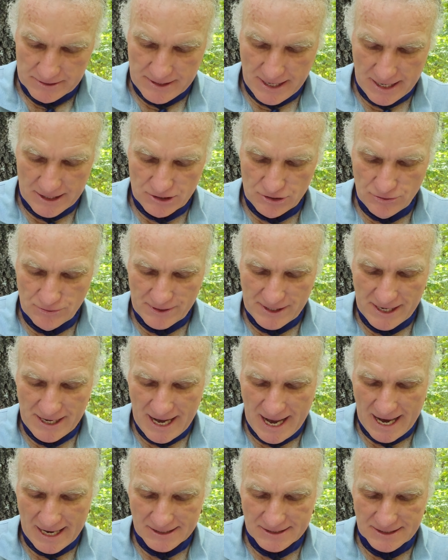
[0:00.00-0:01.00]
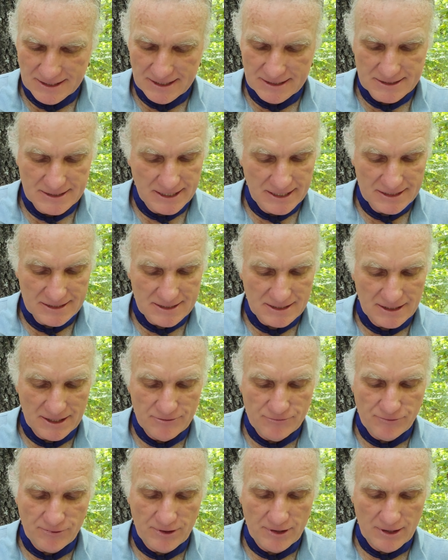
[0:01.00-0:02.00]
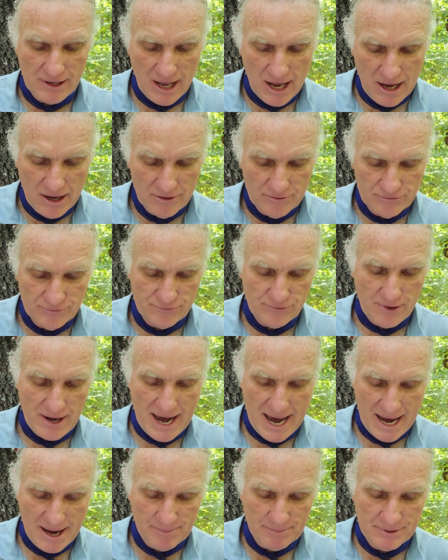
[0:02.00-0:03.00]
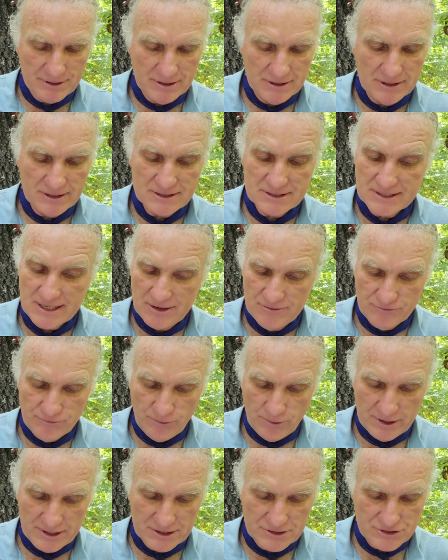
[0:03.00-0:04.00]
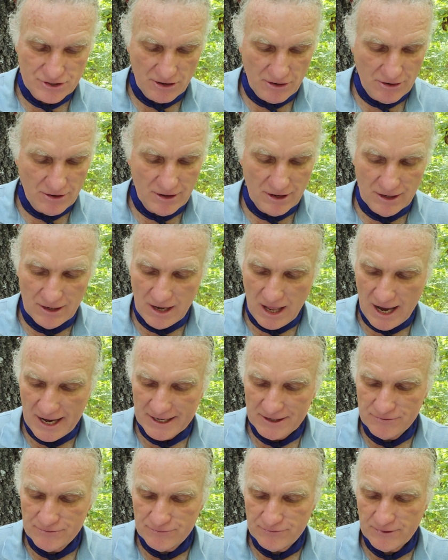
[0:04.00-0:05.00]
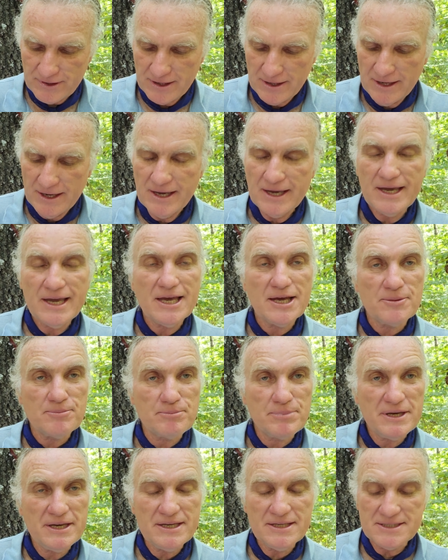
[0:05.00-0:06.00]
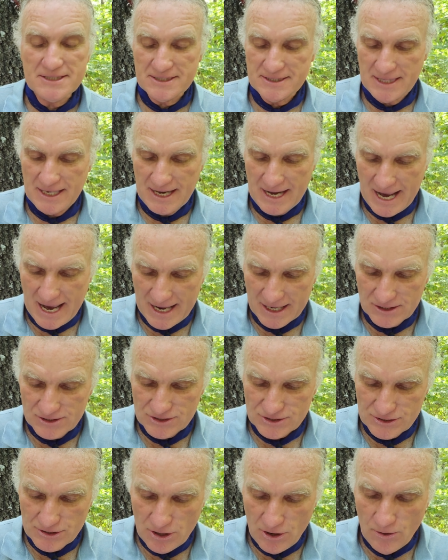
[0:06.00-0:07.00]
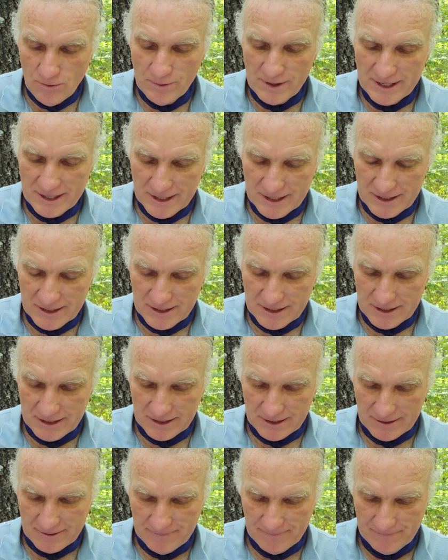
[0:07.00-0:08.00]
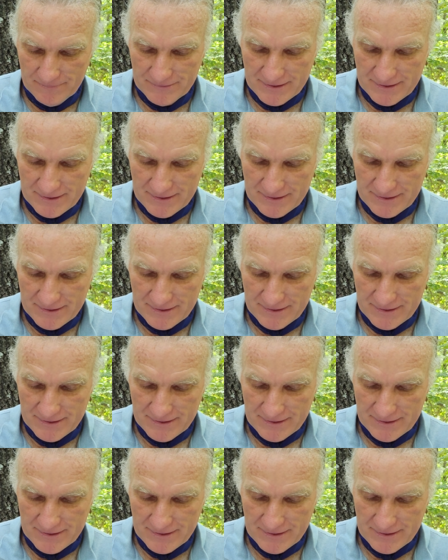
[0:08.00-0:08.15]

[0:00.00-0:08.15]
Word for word: Yet you can ask as easily for love, for happiness, and for eternal life in peace that has no ending.